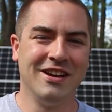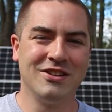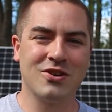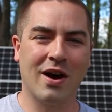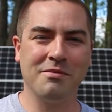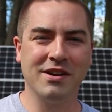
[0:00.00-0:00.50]

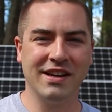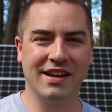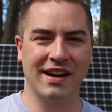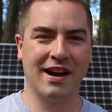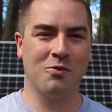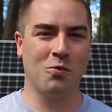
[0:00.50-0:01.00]
So I'm going to
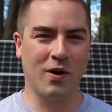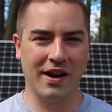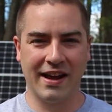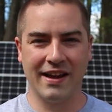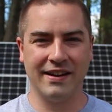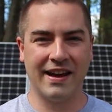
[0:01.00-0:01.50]
get on
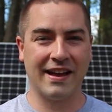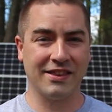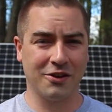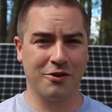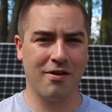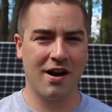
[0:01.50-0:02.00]
one end at
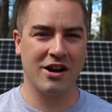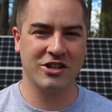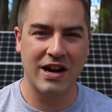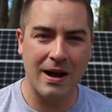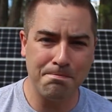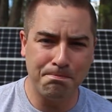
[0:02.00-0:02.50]
the garage
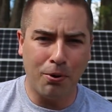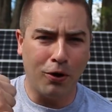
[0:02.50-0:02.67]
and I'm